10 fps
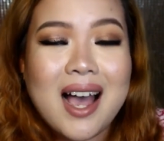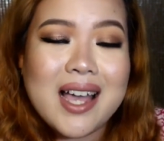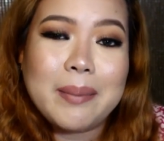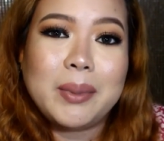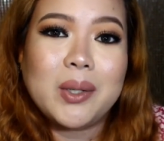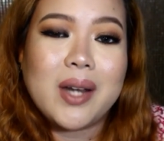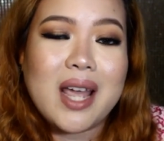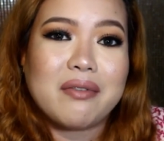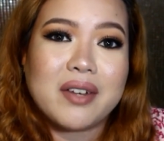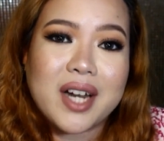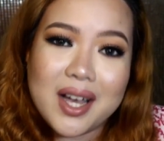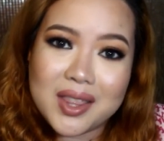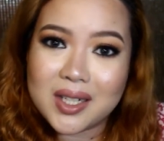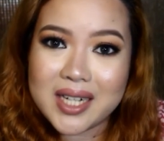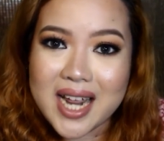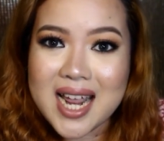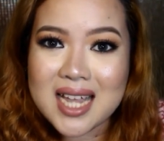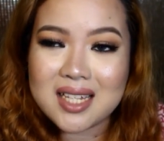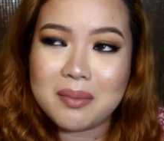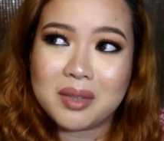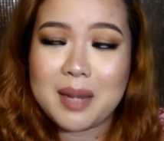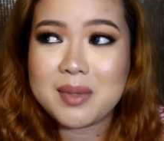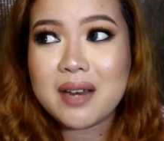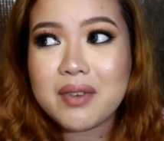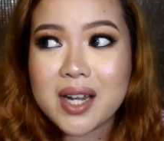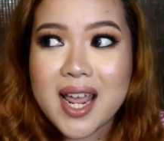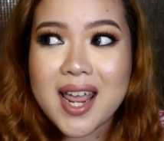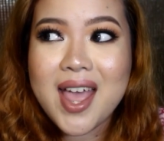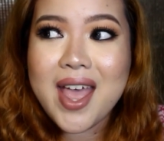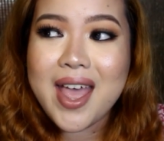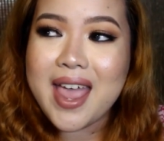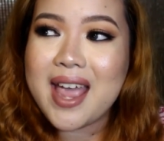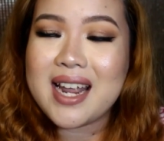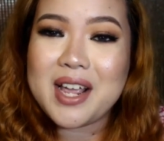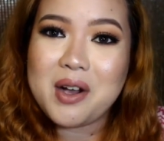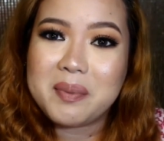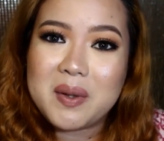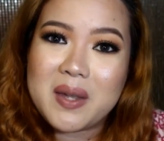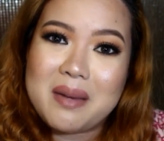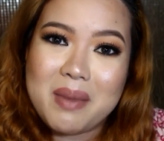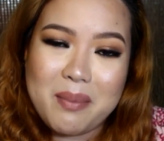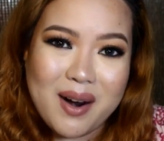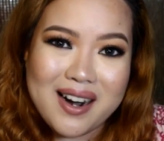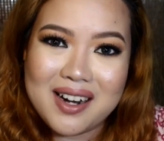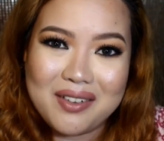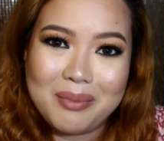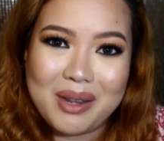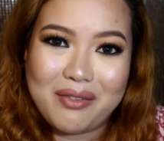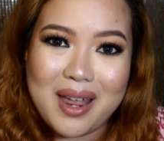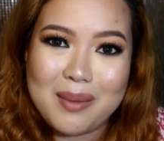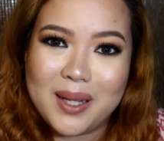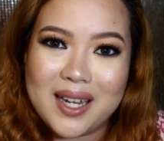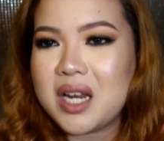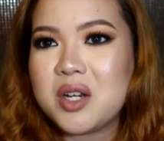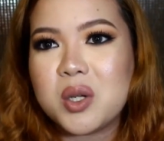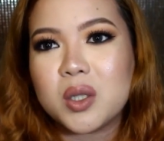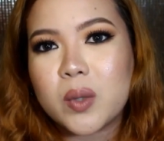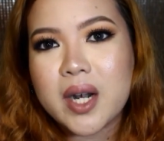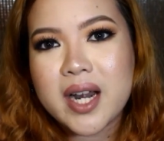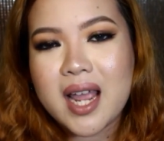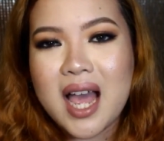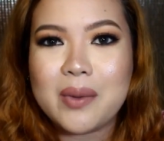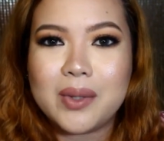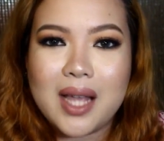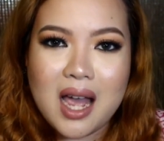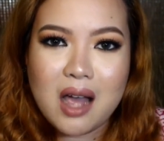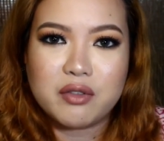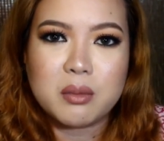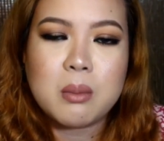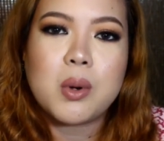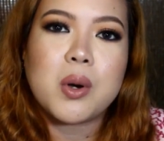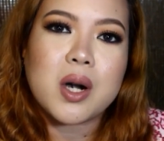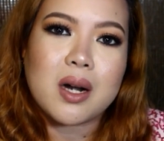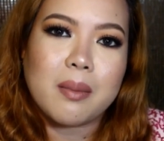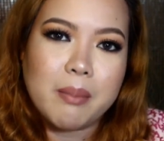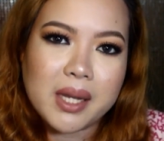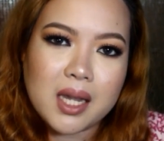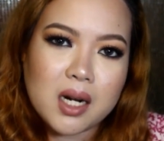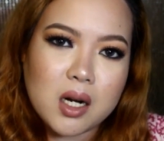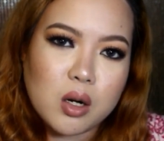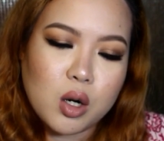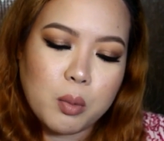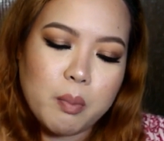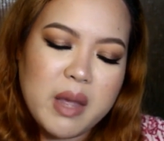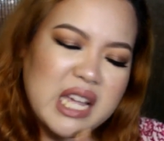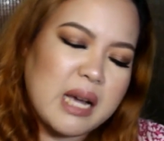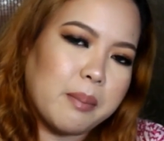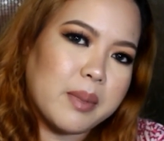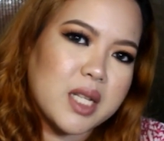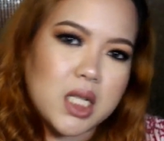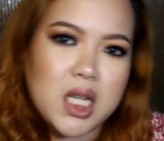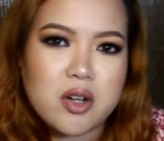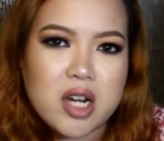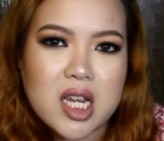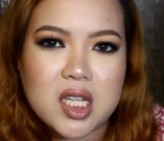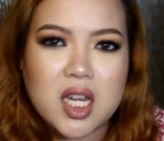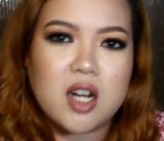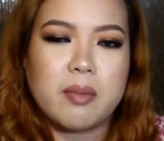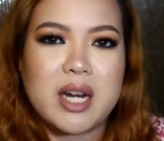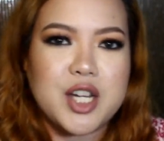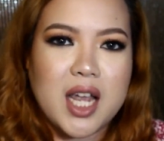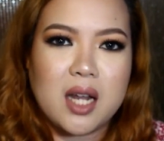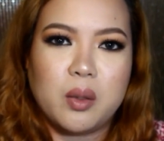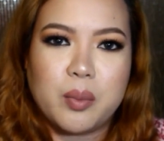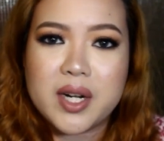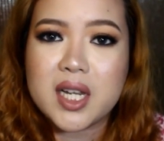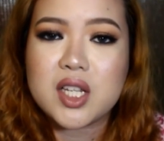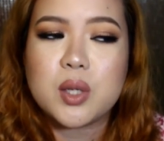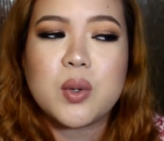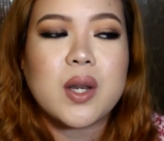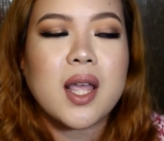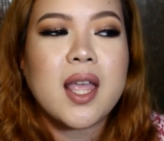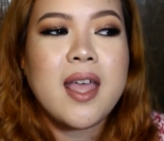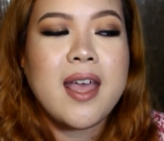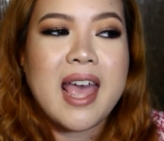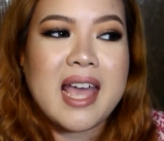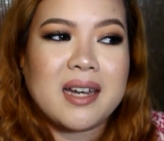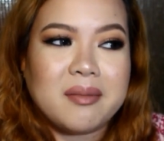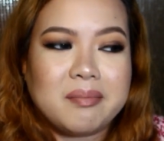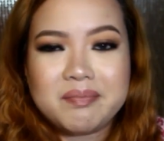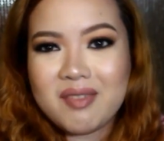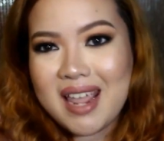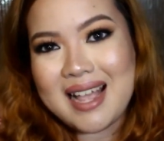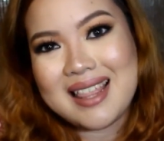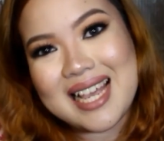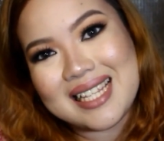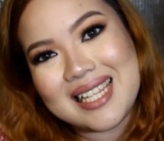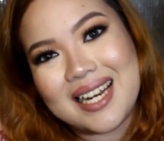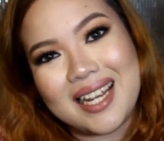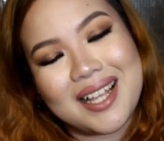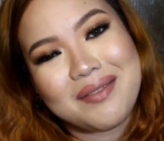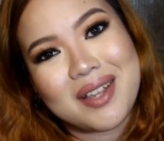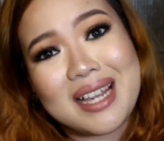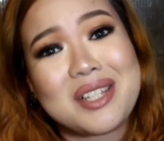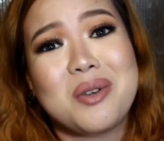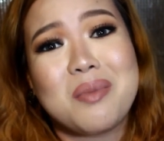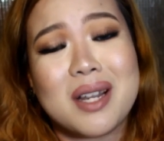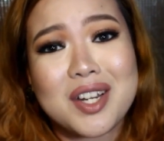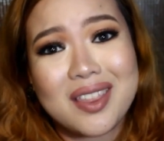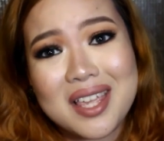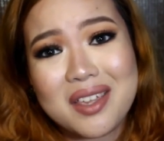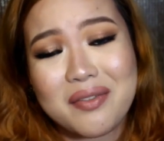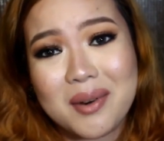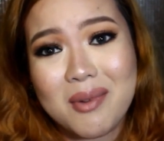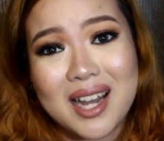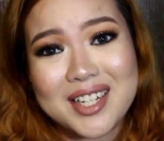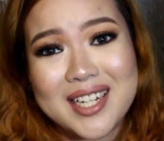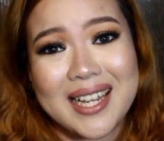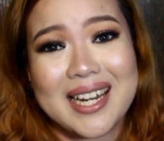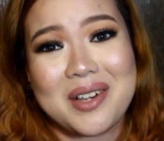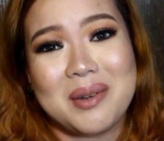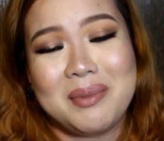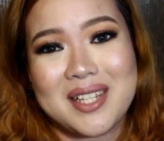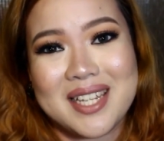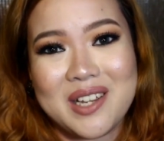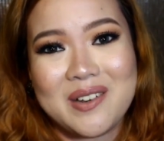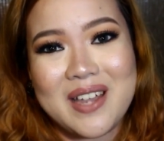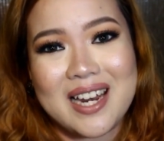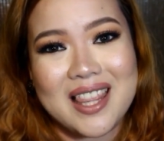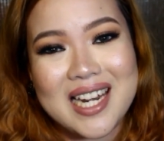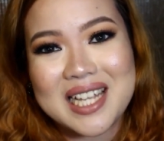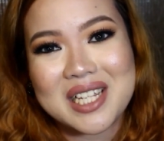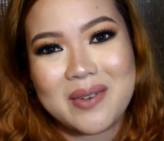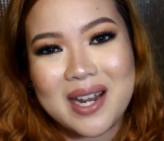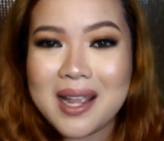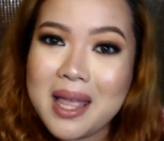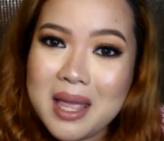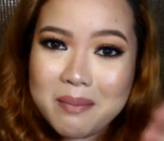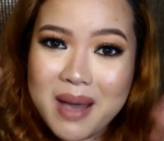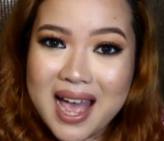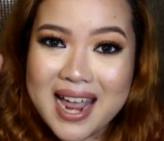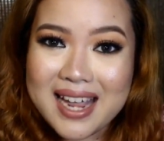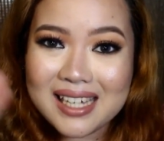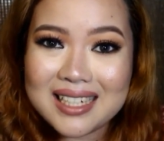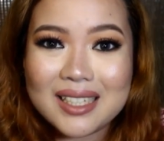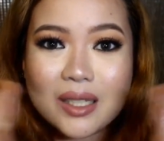I upload every other day, sometimes every day, and I hope you can be part of my family. And don't worry, I will have more beginner makeup series here on my channel pretty soon. And yeah, that's it. I love you guys so much. Thank you for watching and I hope to see you in the next one. Bye!